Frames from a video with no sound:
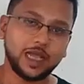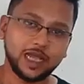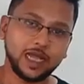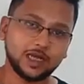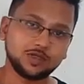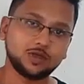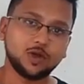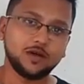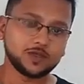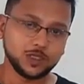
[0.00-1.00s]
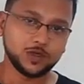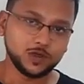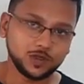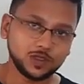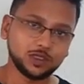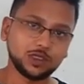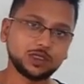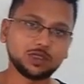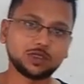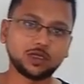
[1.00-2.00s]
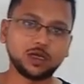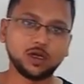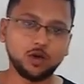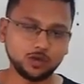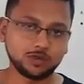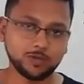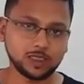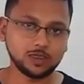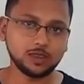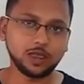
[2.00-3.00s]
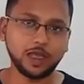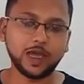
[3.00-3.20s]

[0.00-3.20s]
Hey guys, good afternoon. This is Osman,